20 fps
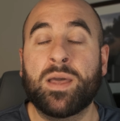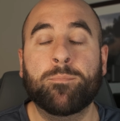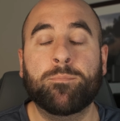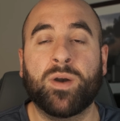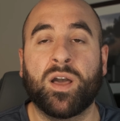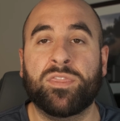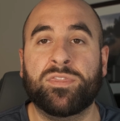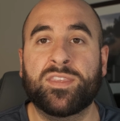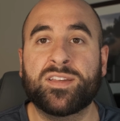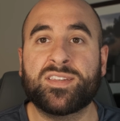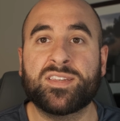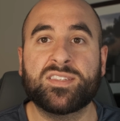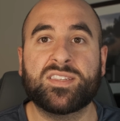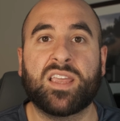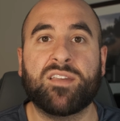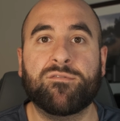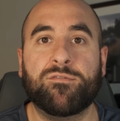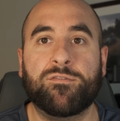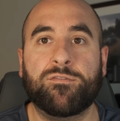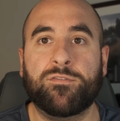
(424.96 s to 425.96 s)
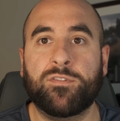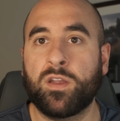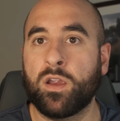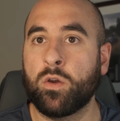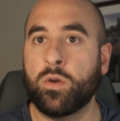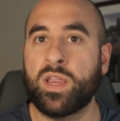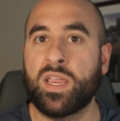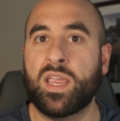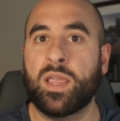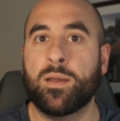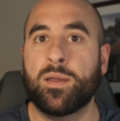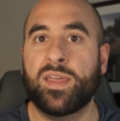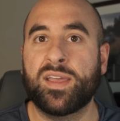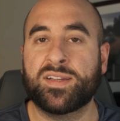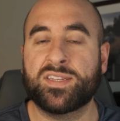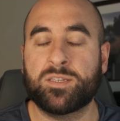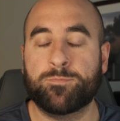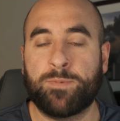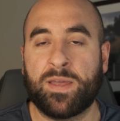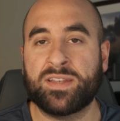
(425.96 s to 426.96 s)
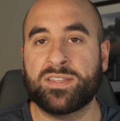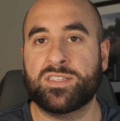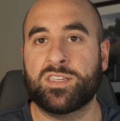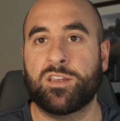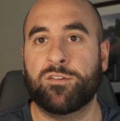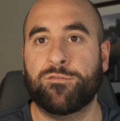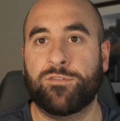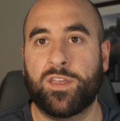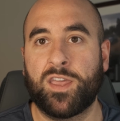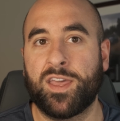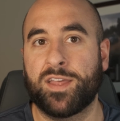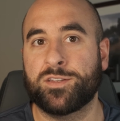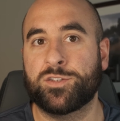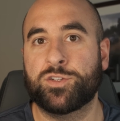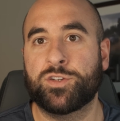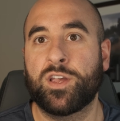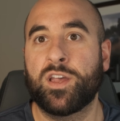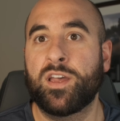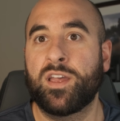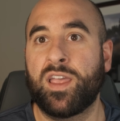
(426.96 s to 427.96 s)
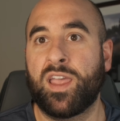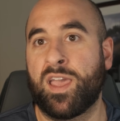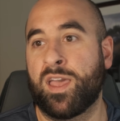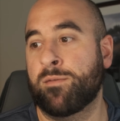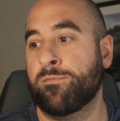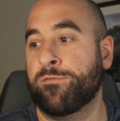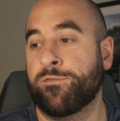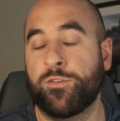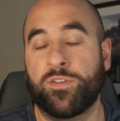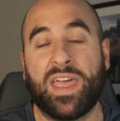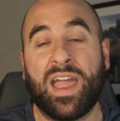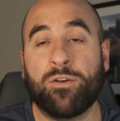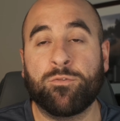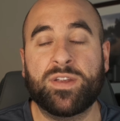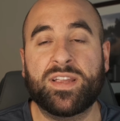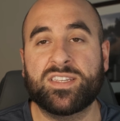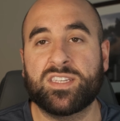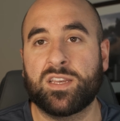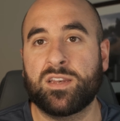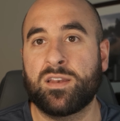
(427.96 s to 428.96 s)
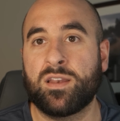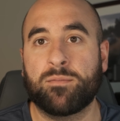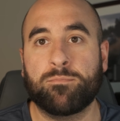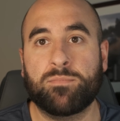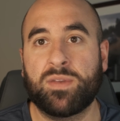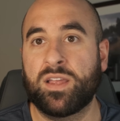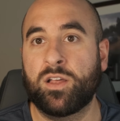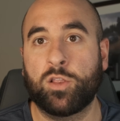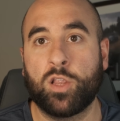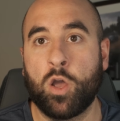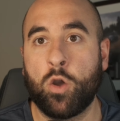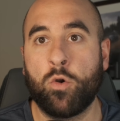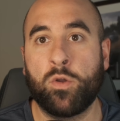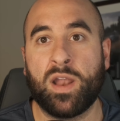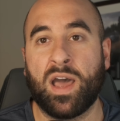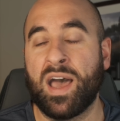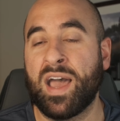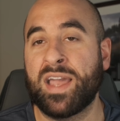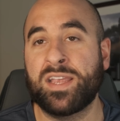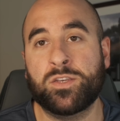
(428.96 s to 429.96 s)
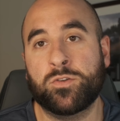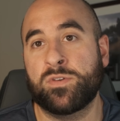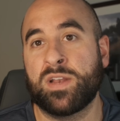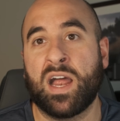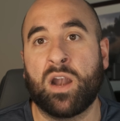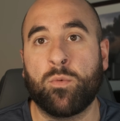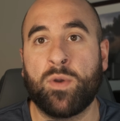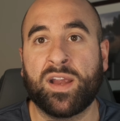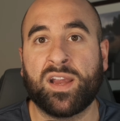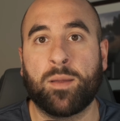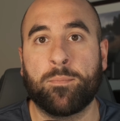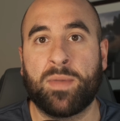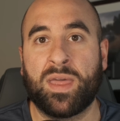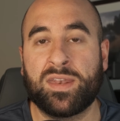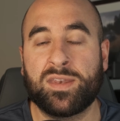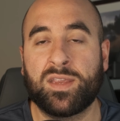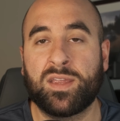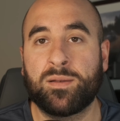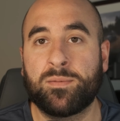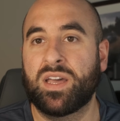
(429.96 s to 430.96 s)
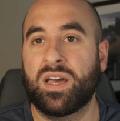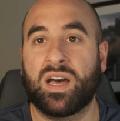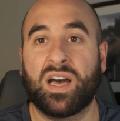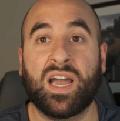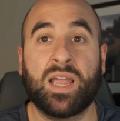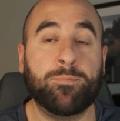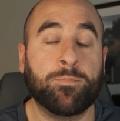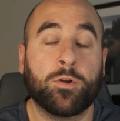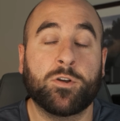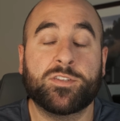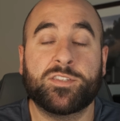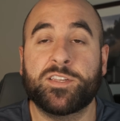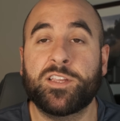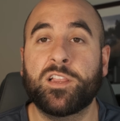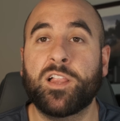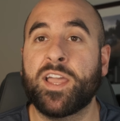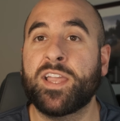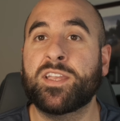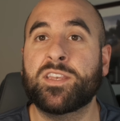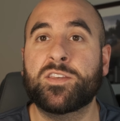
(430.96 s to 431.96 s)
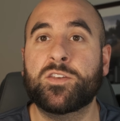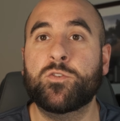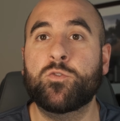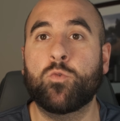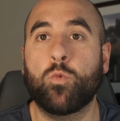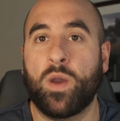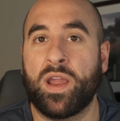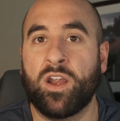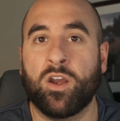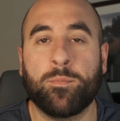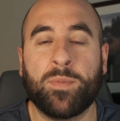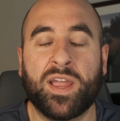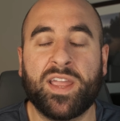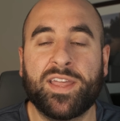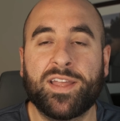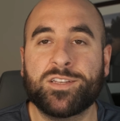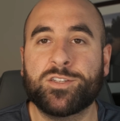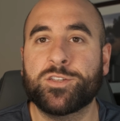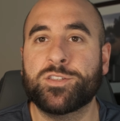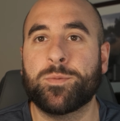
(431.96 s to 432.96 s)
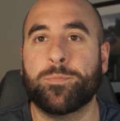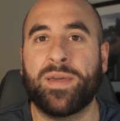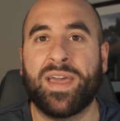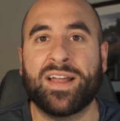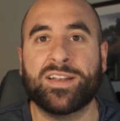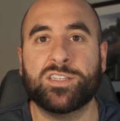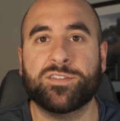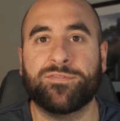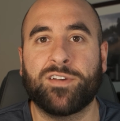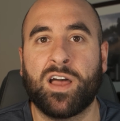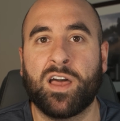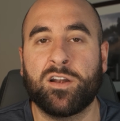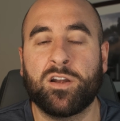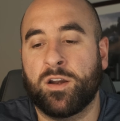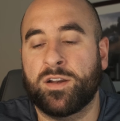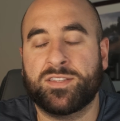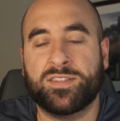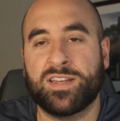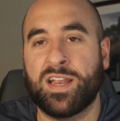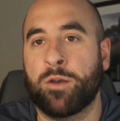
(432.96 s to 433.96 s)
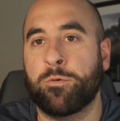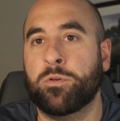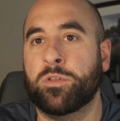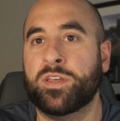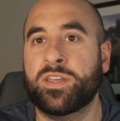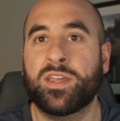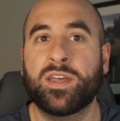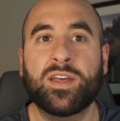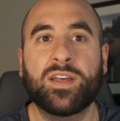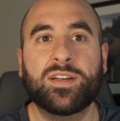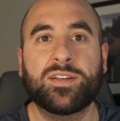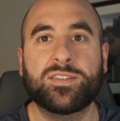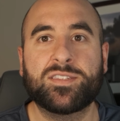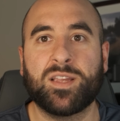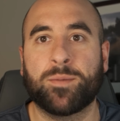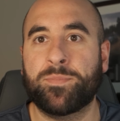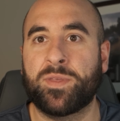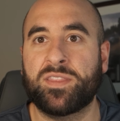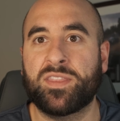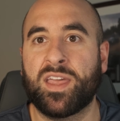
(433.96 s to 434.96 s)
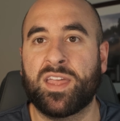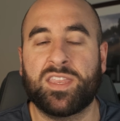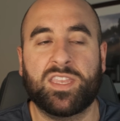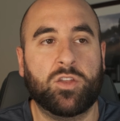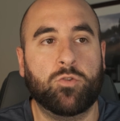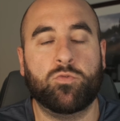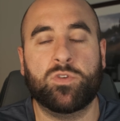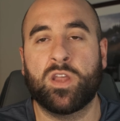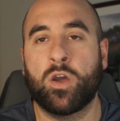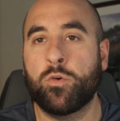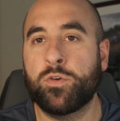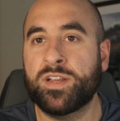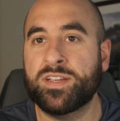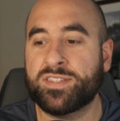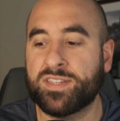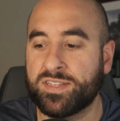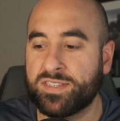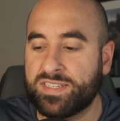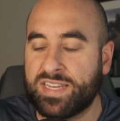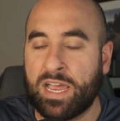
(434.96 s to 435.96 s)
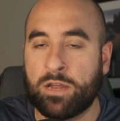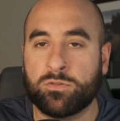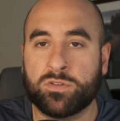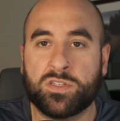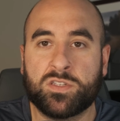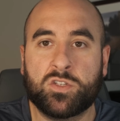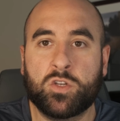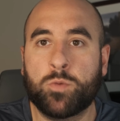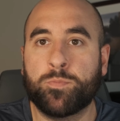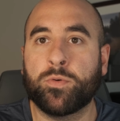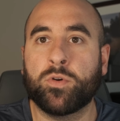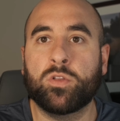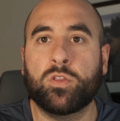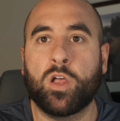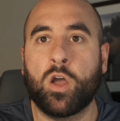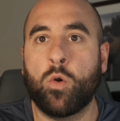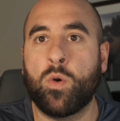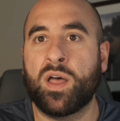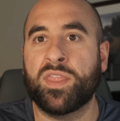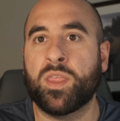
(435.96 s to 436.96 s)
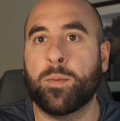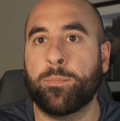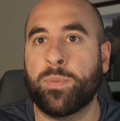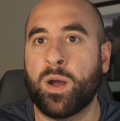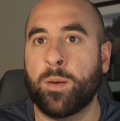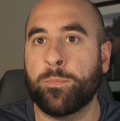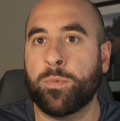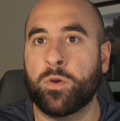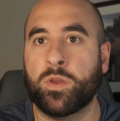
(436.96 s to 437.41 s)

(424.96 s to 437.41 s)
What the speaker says: But this is a very expensive hitch, and for that reason alone, I do not recommend it. I personally like to wear my hitch as a badge of honor. It's not really something that you notice. It's down super low on the bumper.